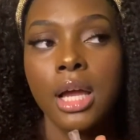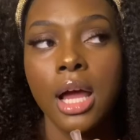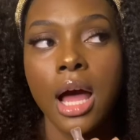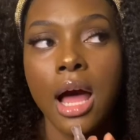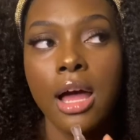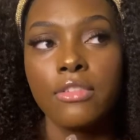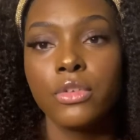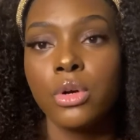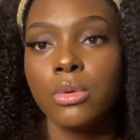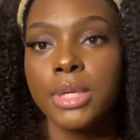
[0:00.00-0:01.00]
I've
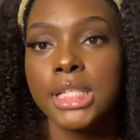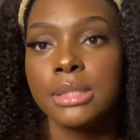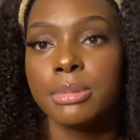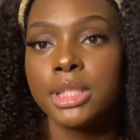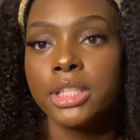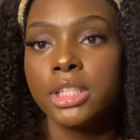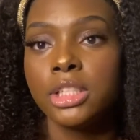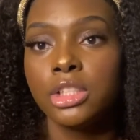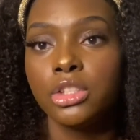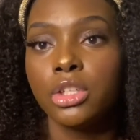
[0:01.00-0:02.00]
always
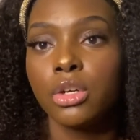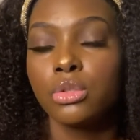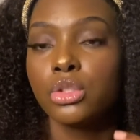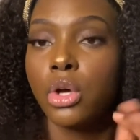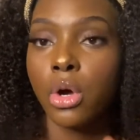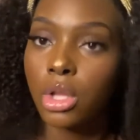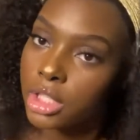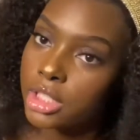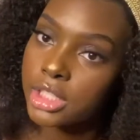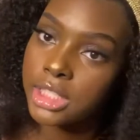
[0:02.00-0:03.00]
been, you know,
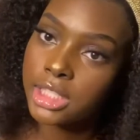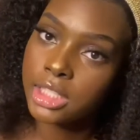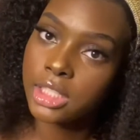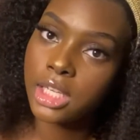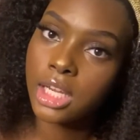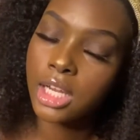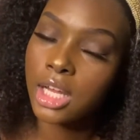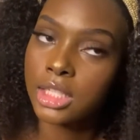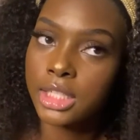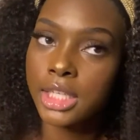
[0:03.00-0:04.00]
taller than
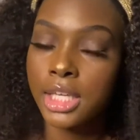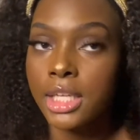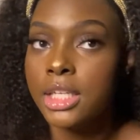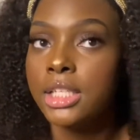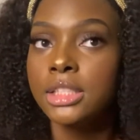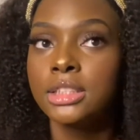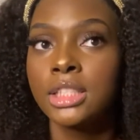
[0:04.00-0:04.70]
other kids,